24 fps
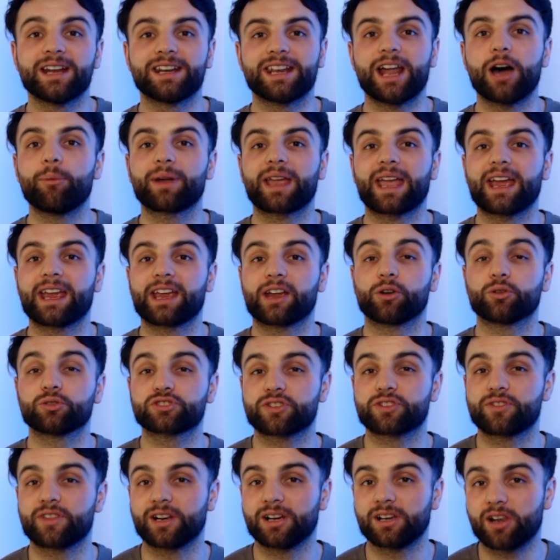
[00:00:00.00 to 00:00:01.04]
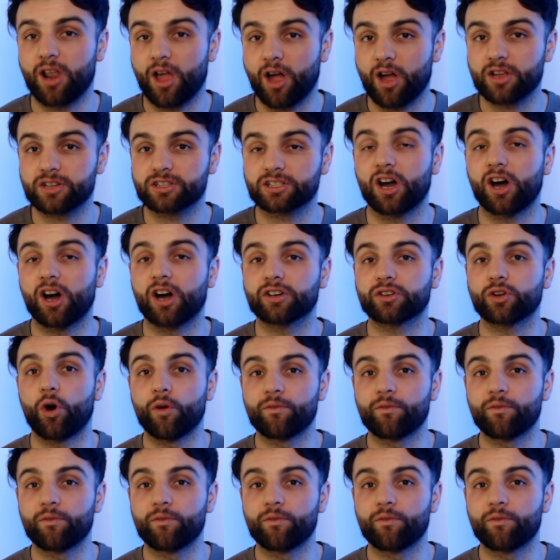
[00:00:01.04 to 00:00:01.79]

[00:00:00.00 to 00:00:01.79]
Now we're getting on to the last card